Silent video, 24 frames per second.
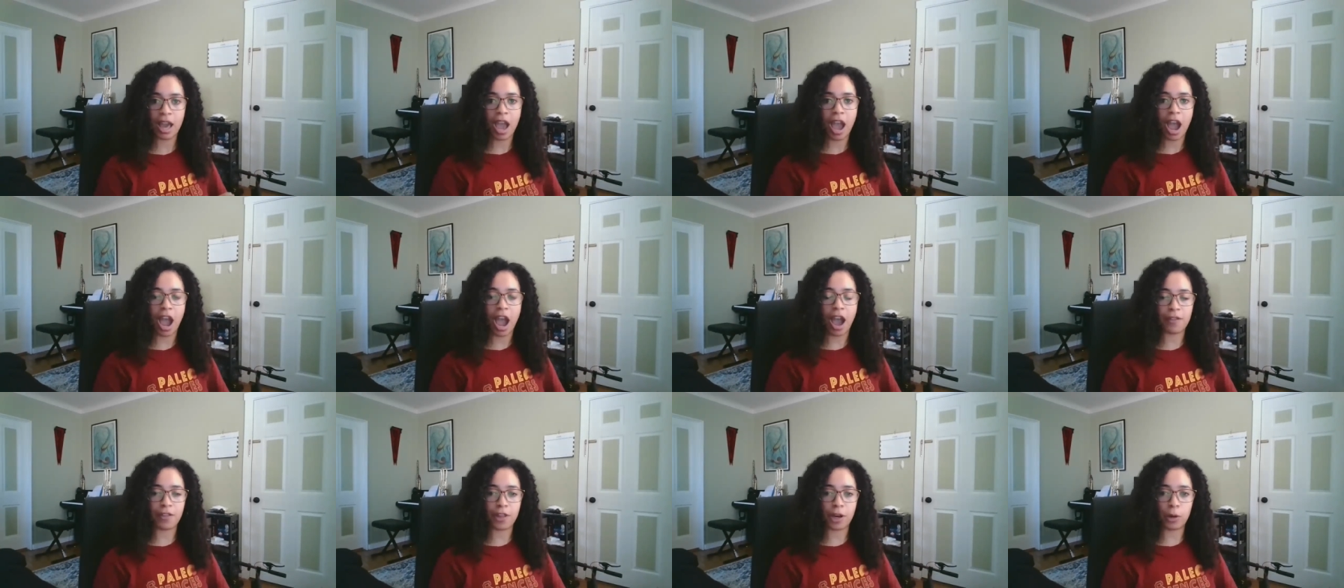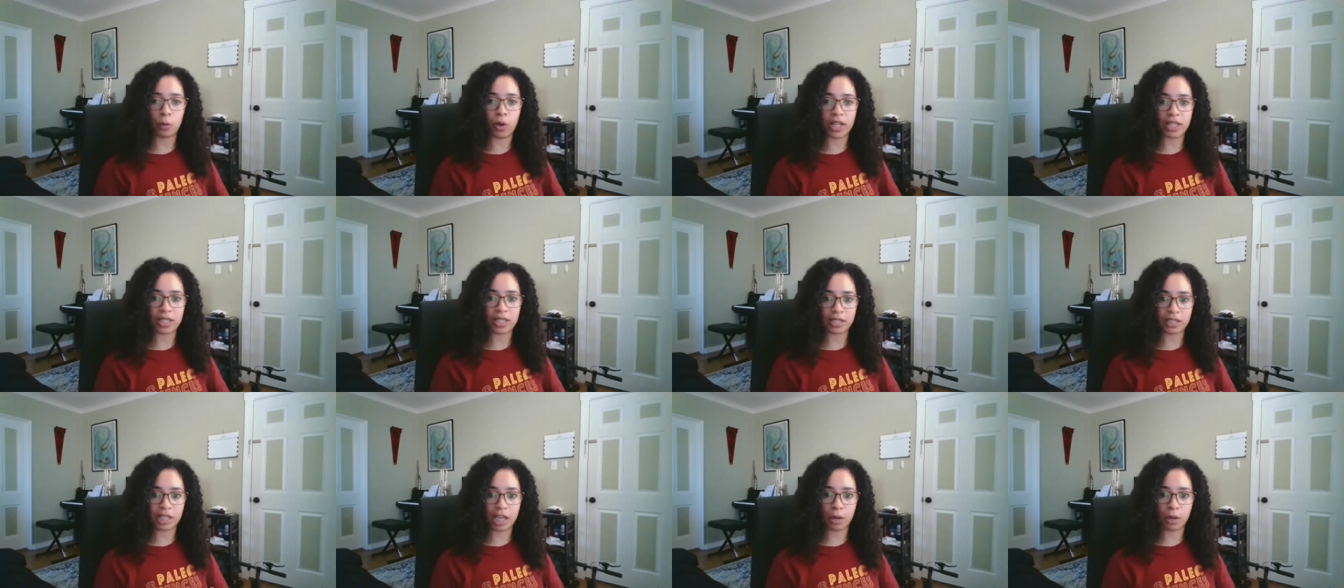And then
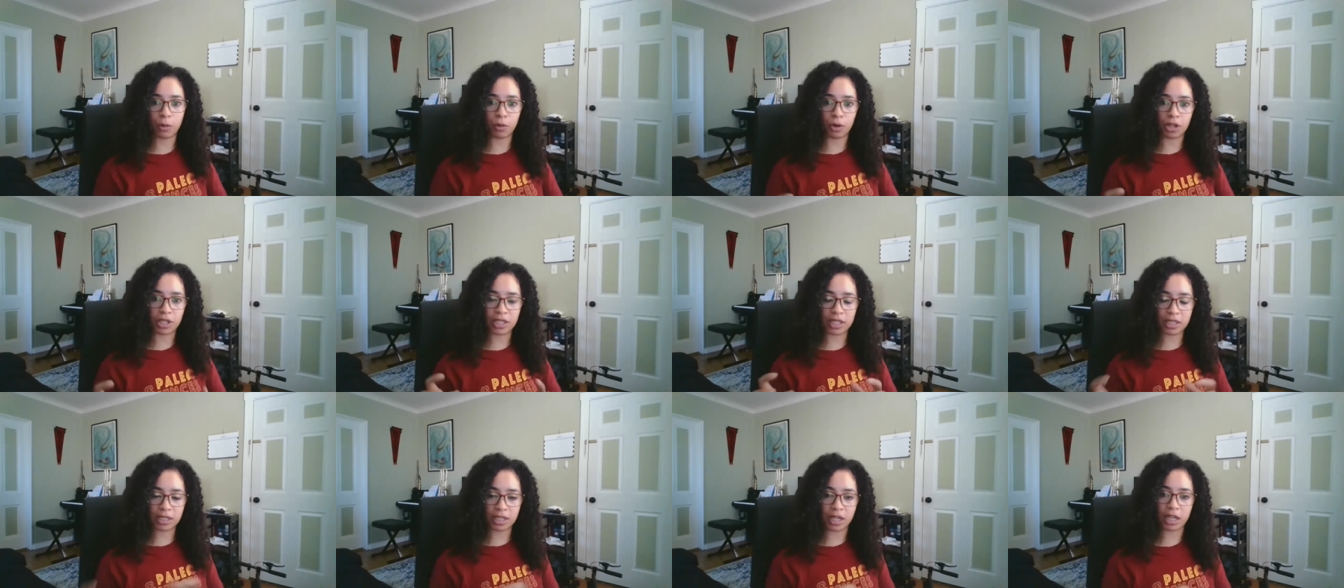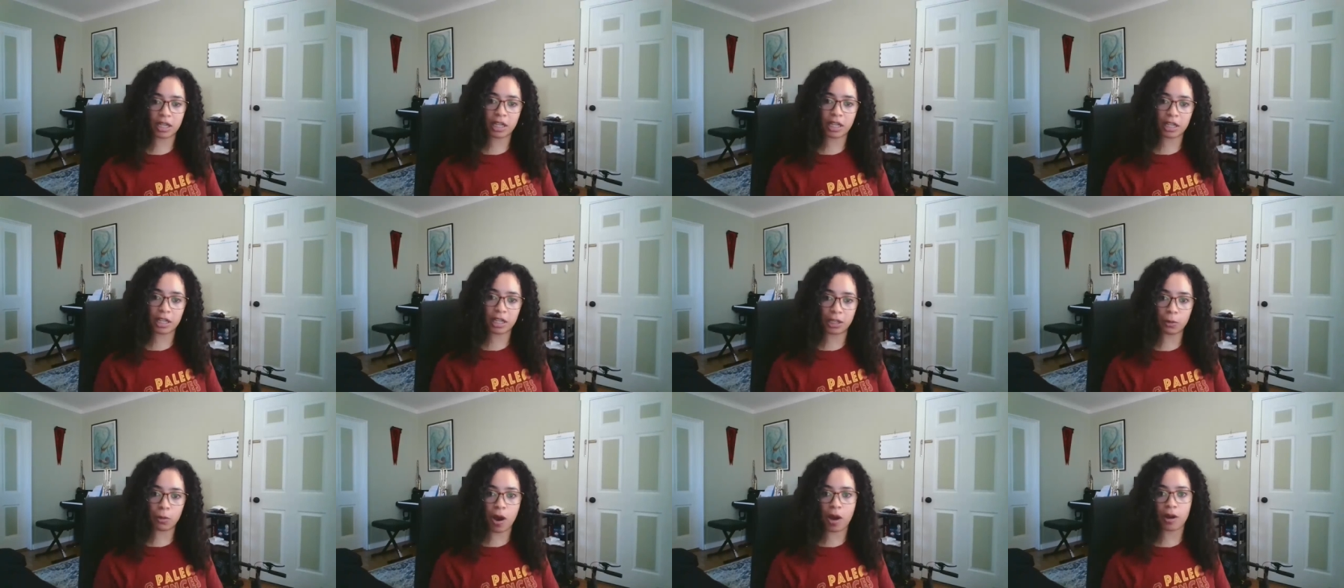once they were stuck
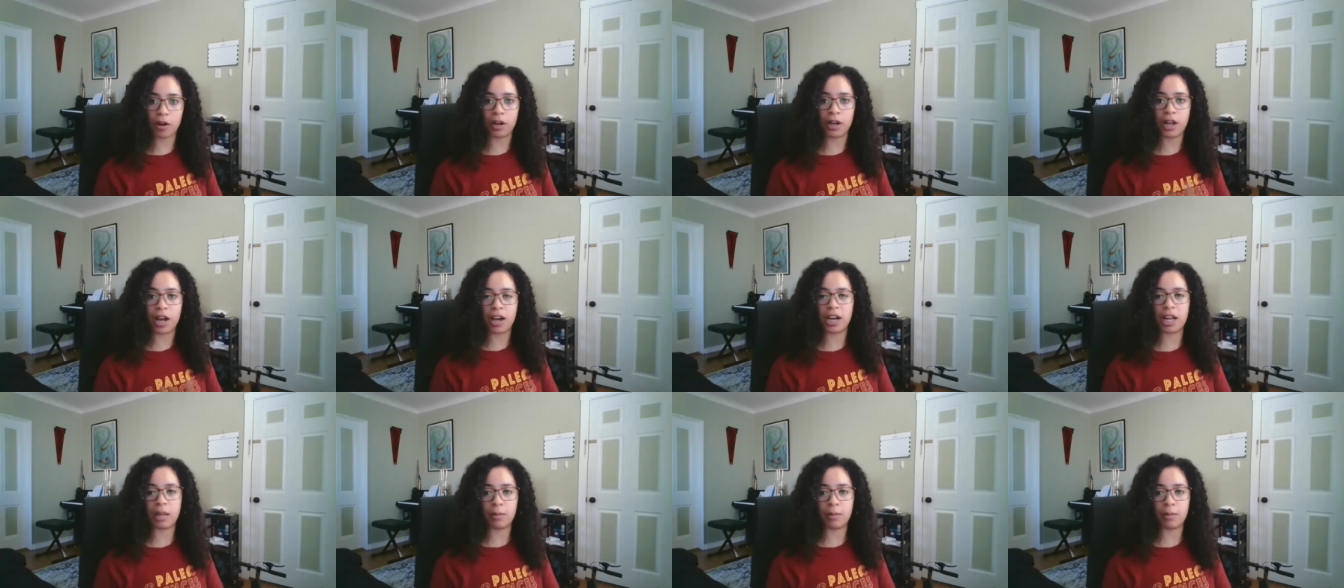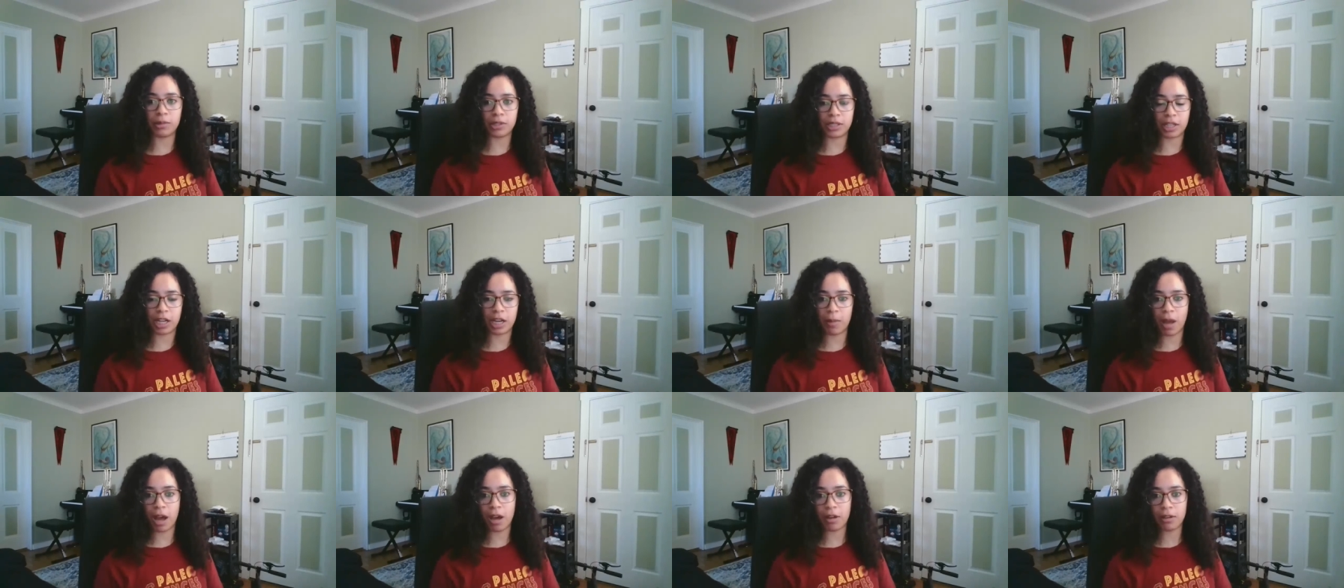in the water and unable to
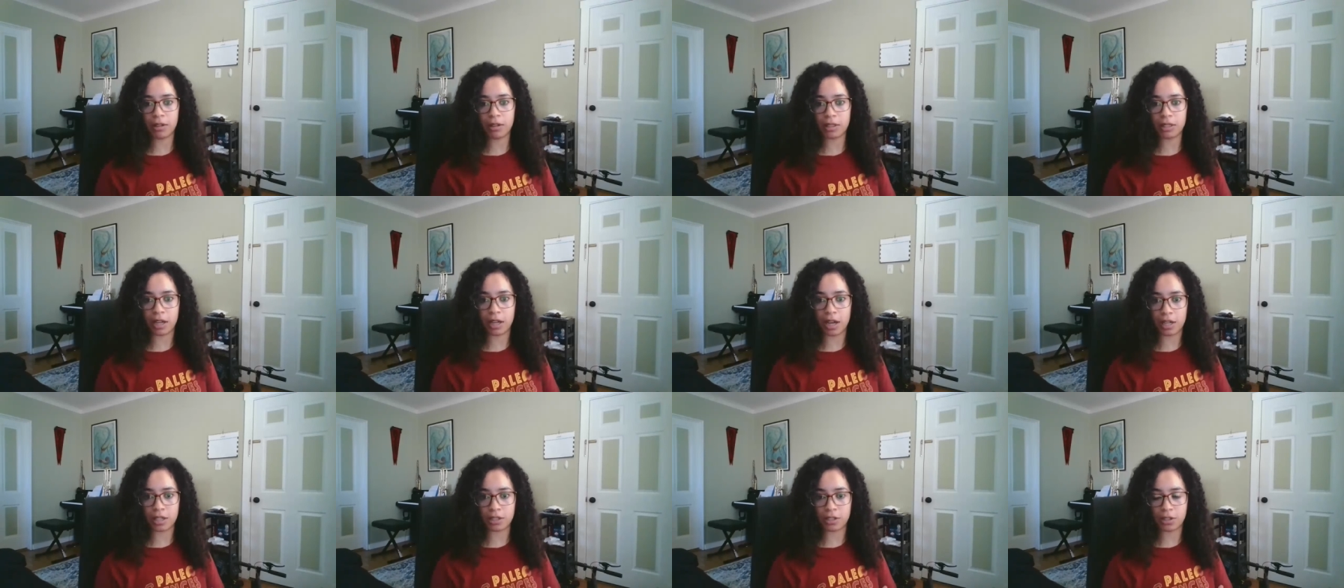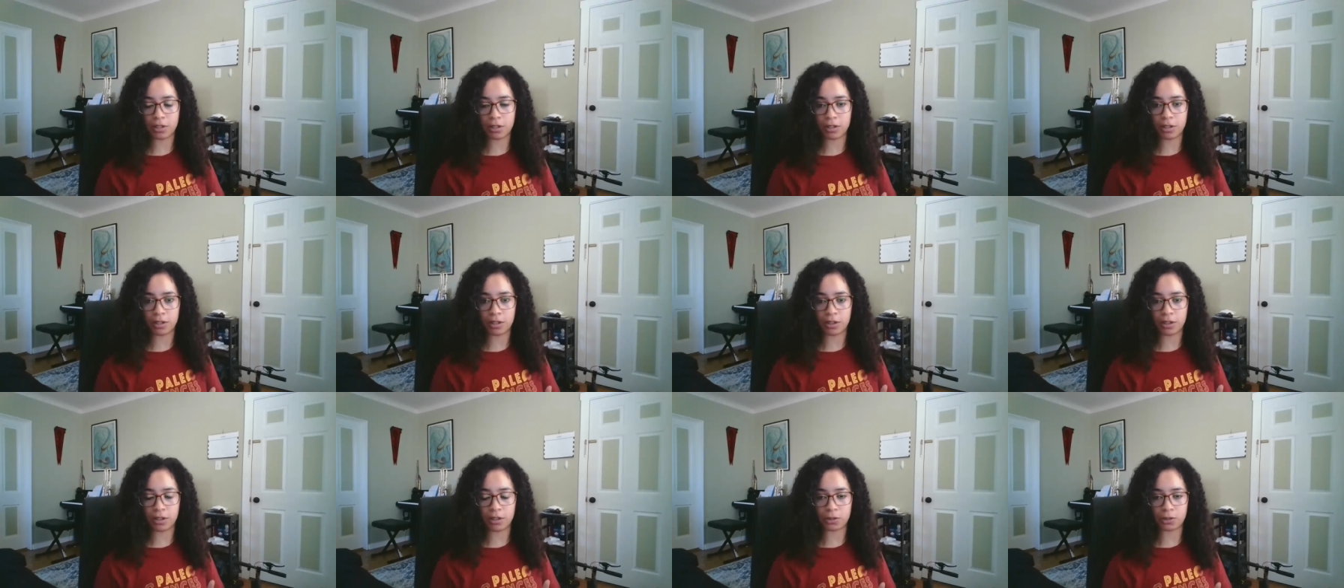come out
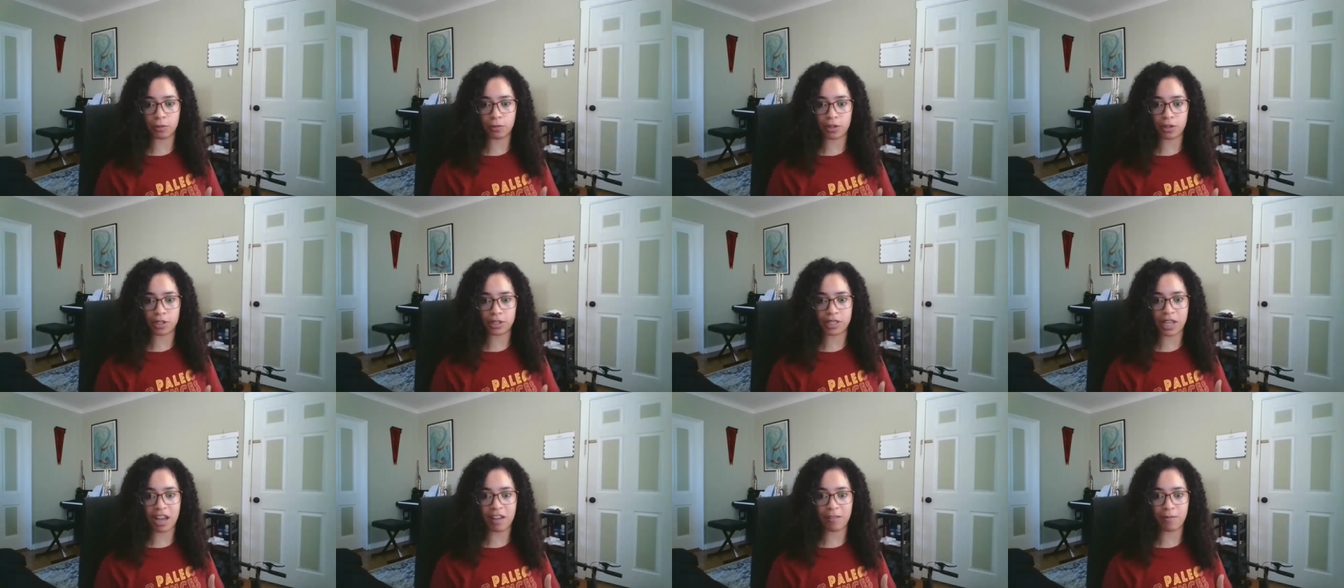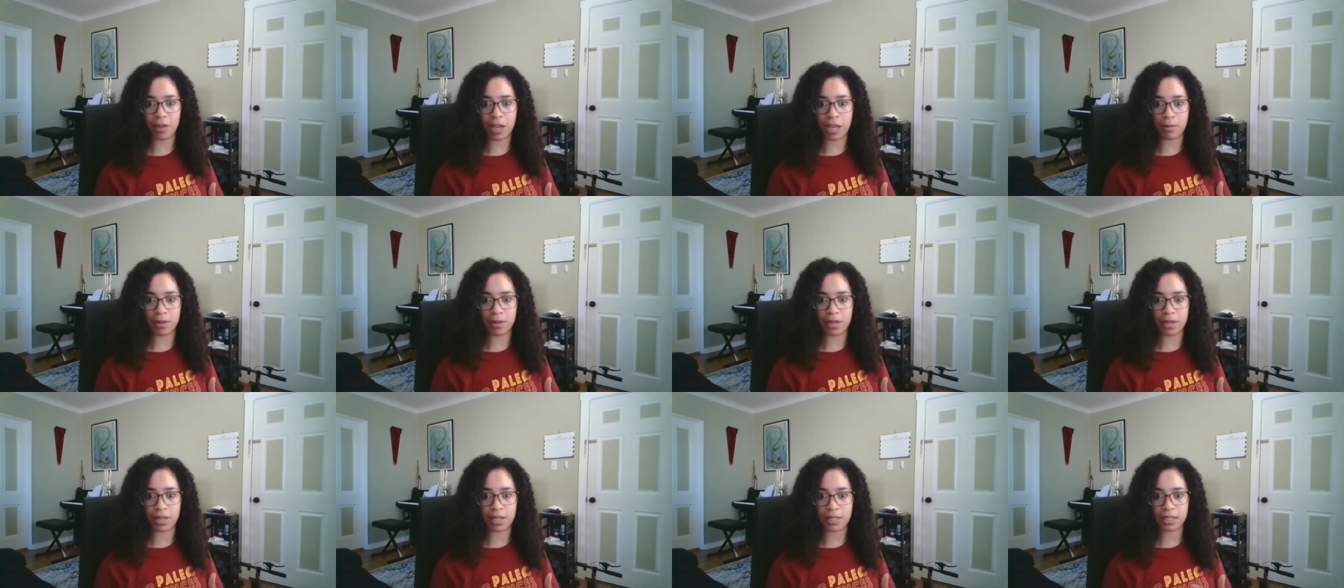onto the surface to have
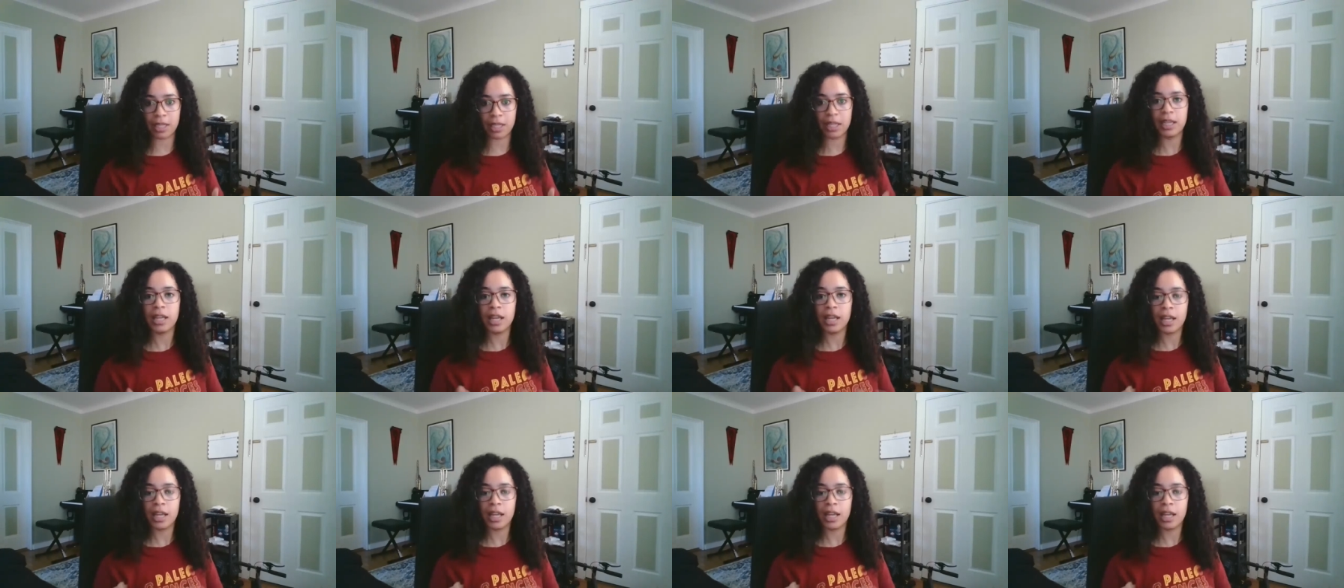babies,